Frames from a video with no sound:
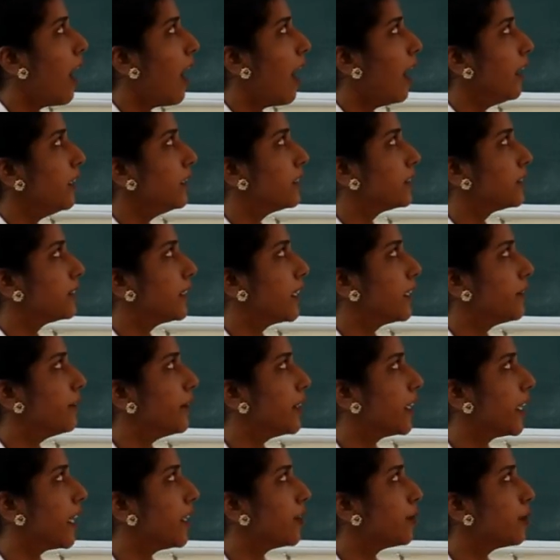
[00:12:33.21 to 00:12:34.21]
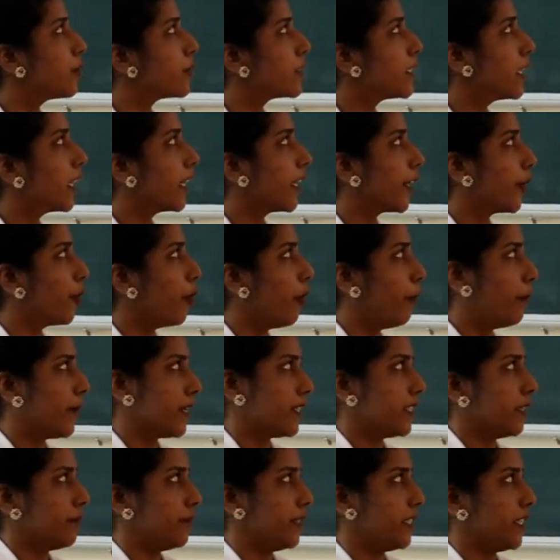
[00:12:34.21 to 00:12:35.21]
And then we can use the
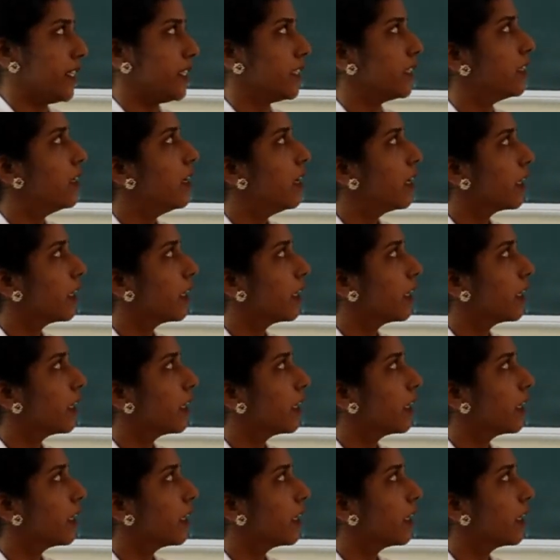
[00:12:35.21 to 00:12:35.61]
cryoprecipitate.